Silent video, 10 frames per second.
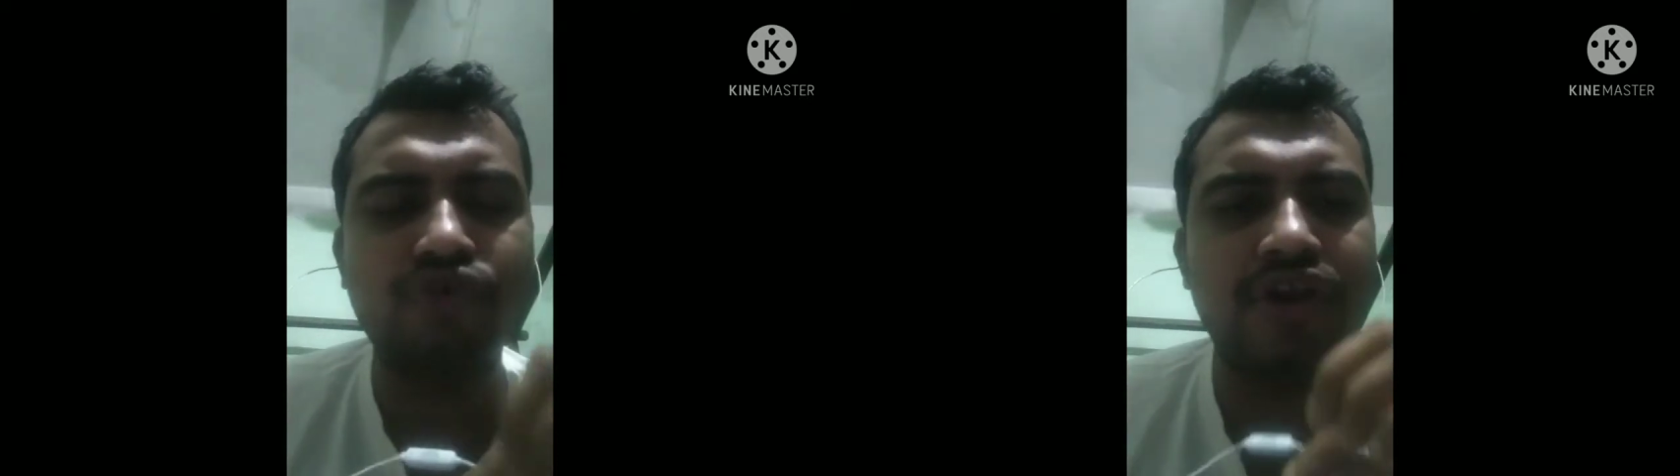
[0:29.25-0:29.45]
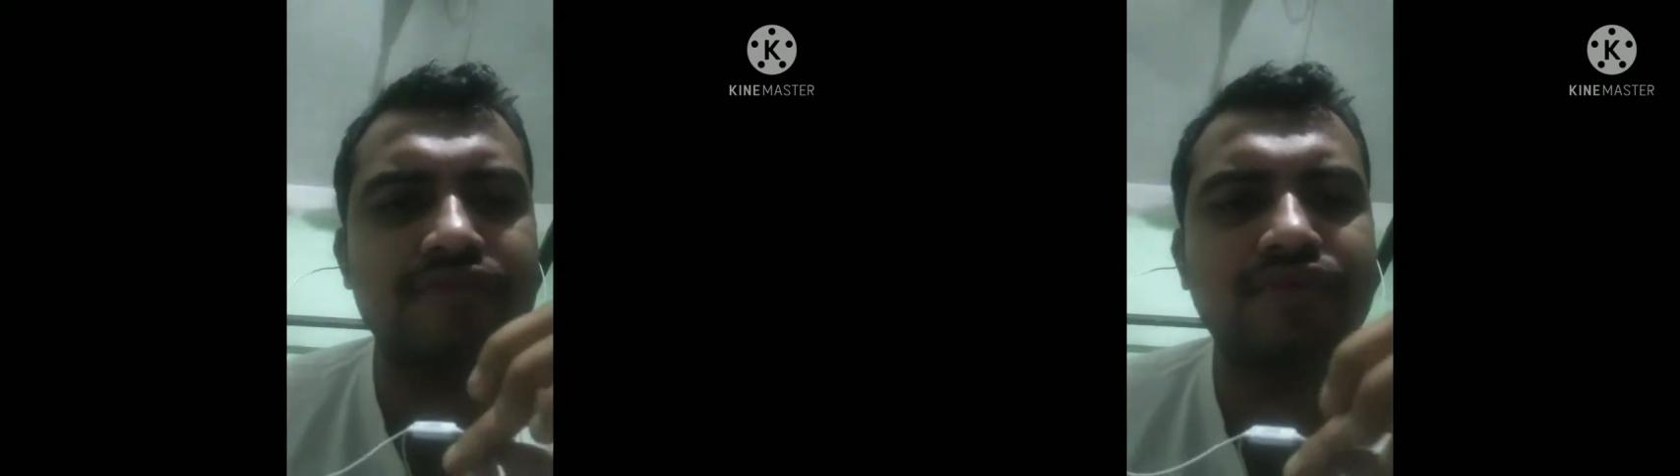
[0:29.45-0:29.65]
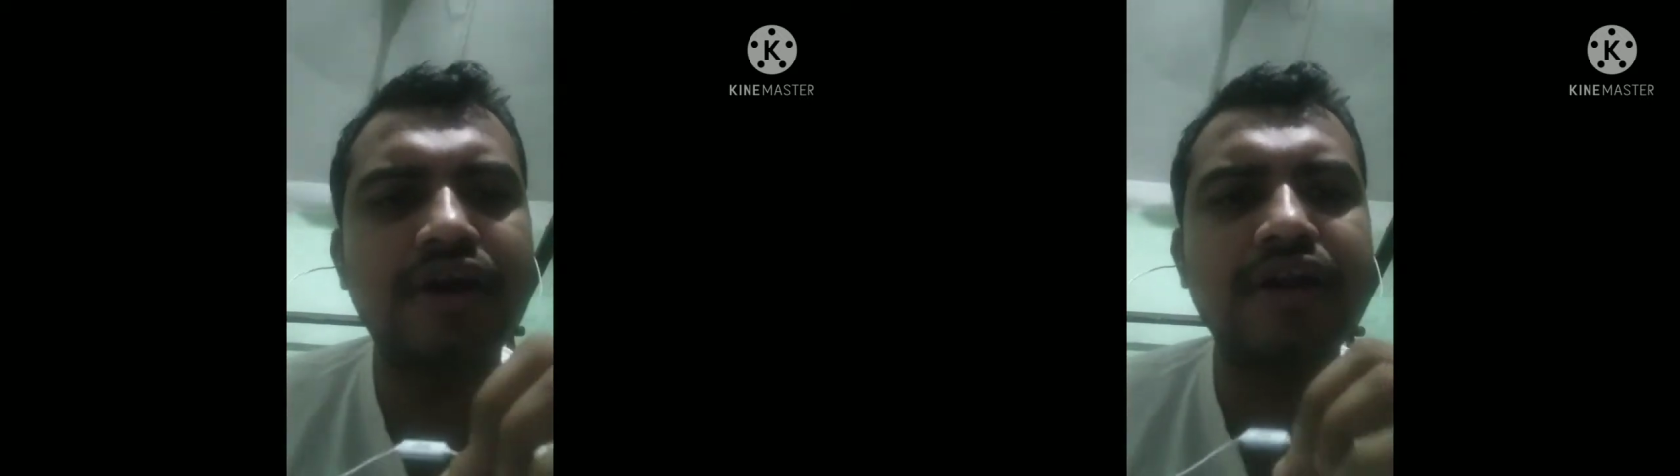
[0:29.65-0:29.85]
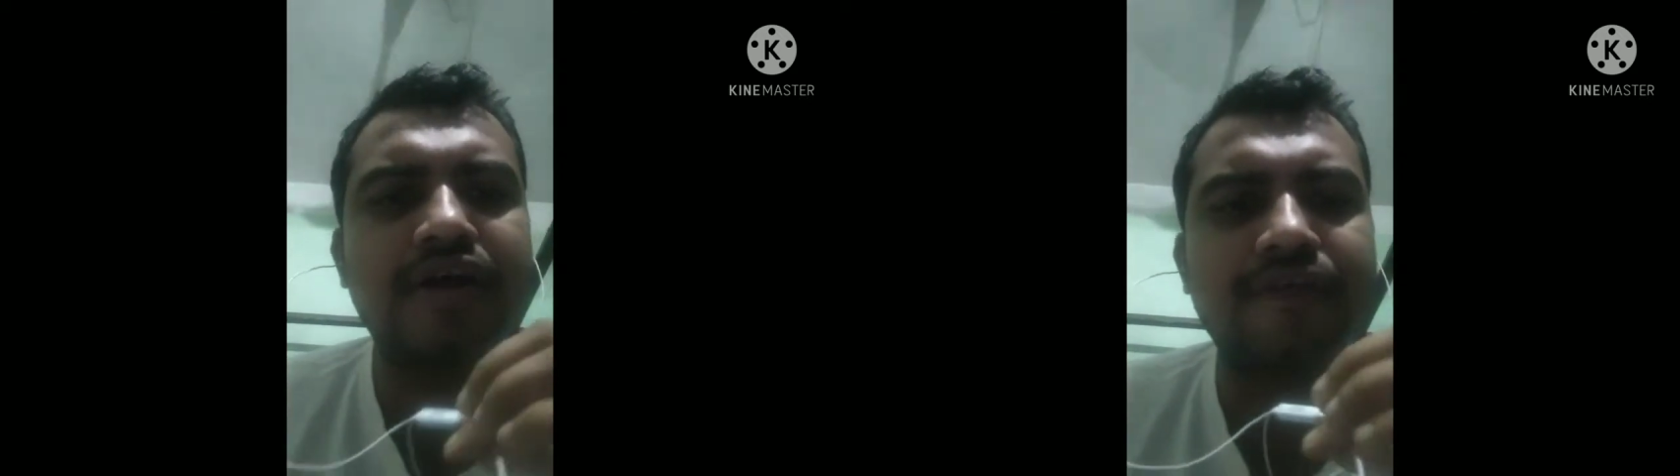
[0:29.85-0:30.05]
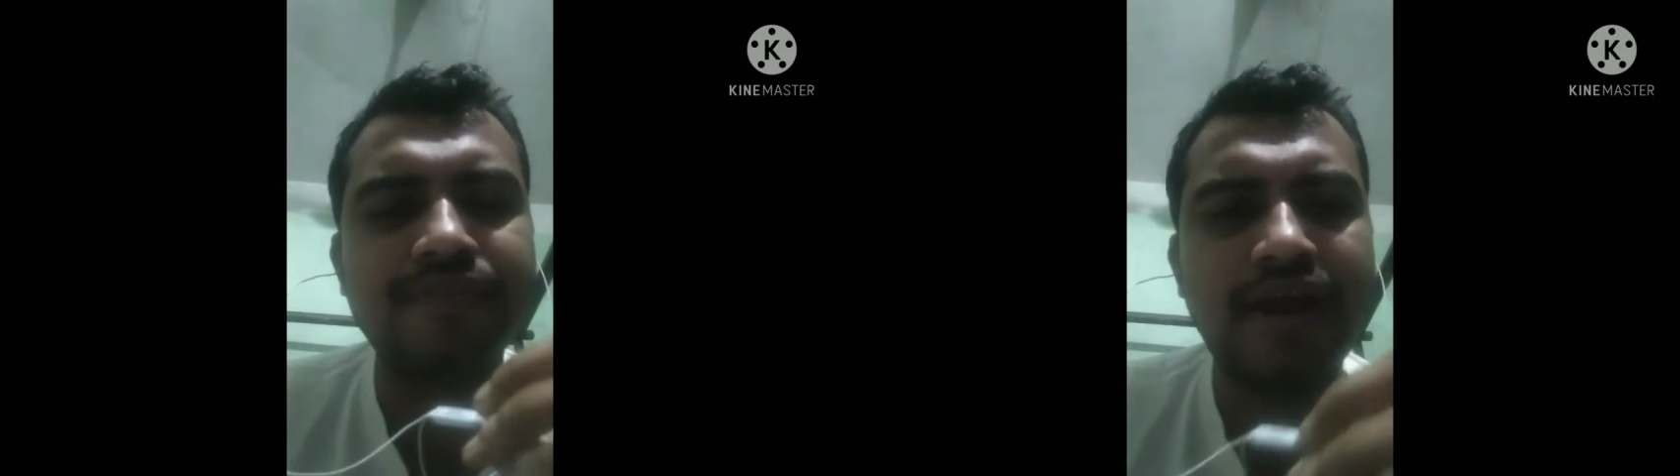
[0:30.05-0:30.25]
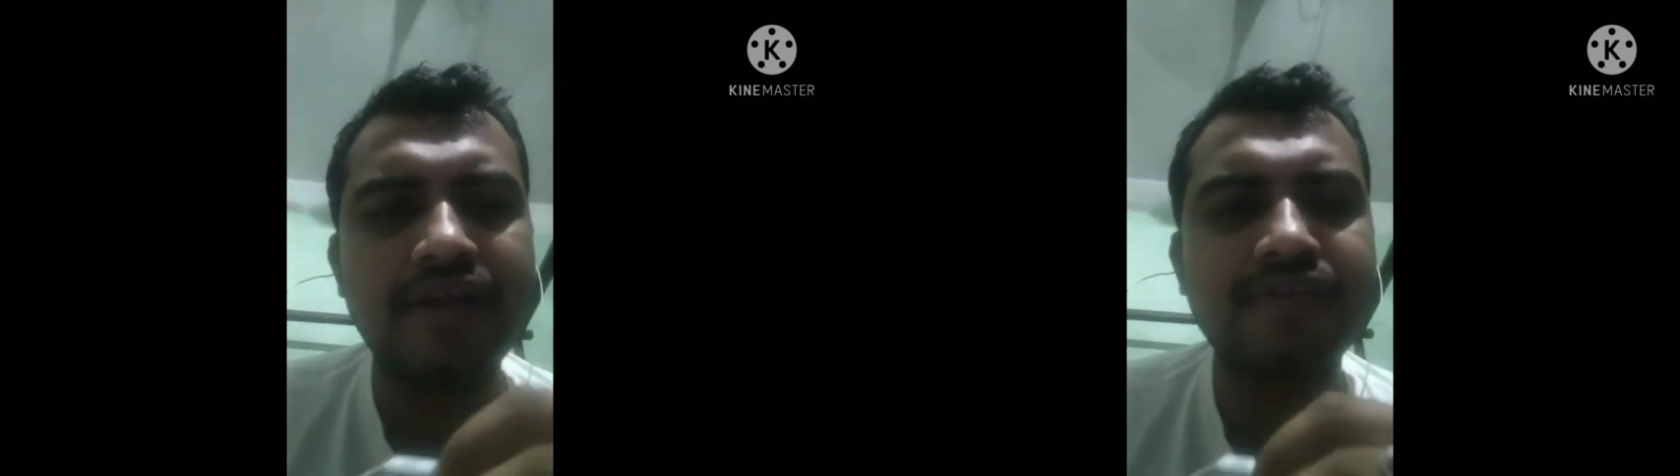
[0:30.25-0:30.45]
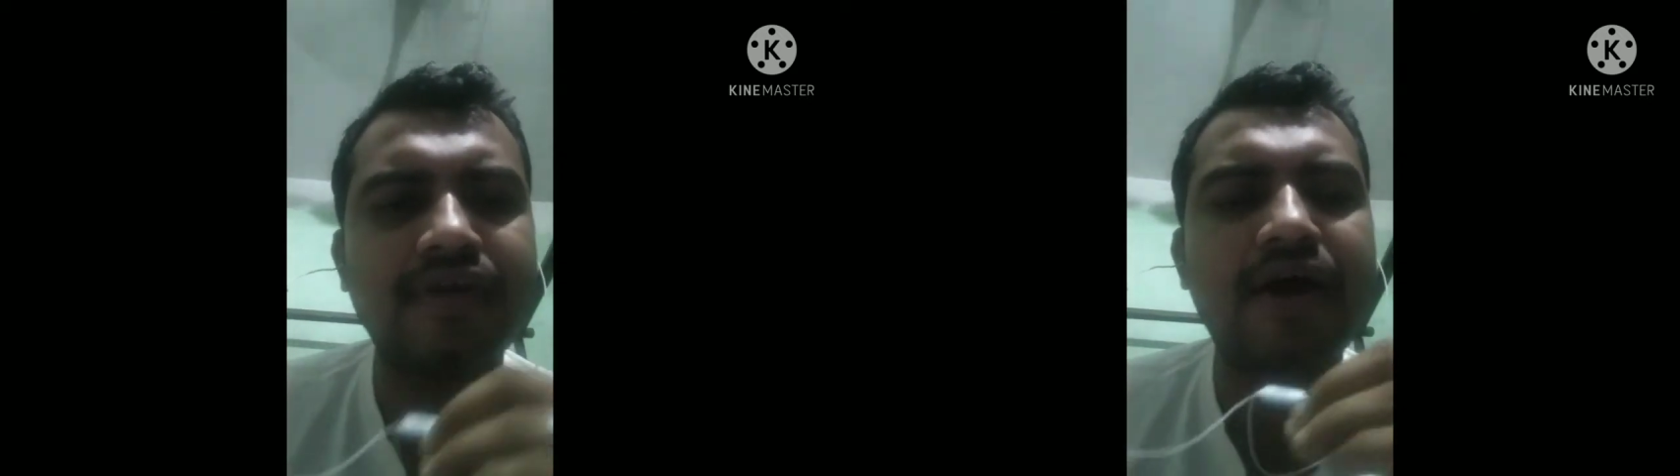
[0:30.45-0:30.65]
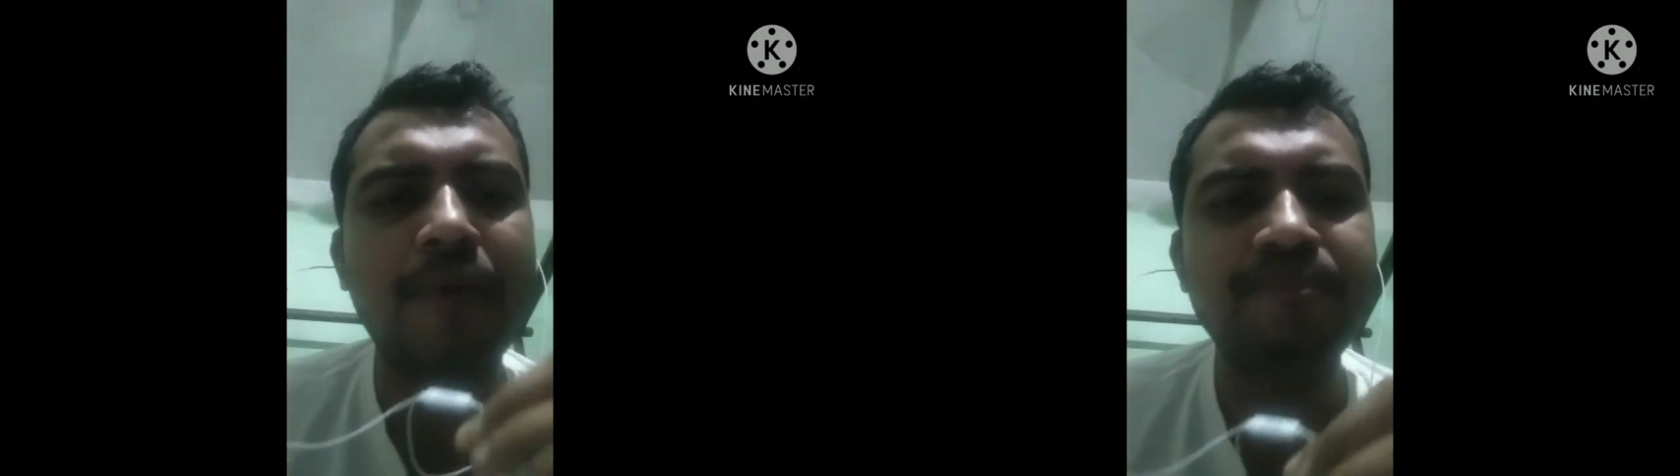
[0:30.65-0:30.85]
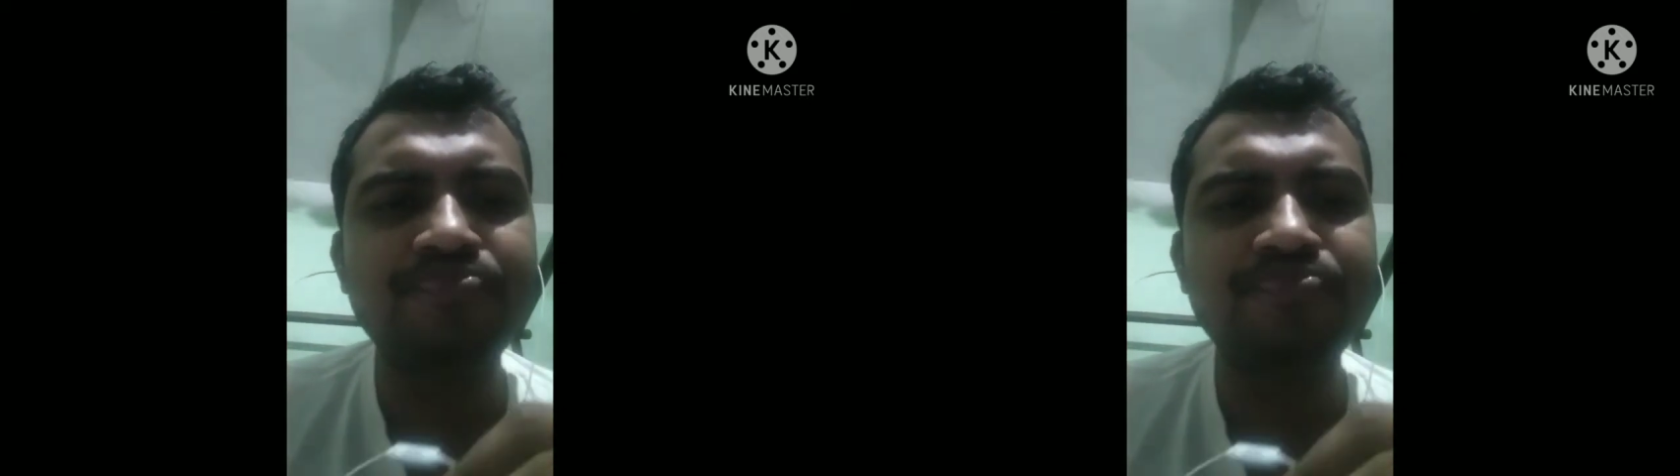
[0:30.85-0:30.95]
whenever there is a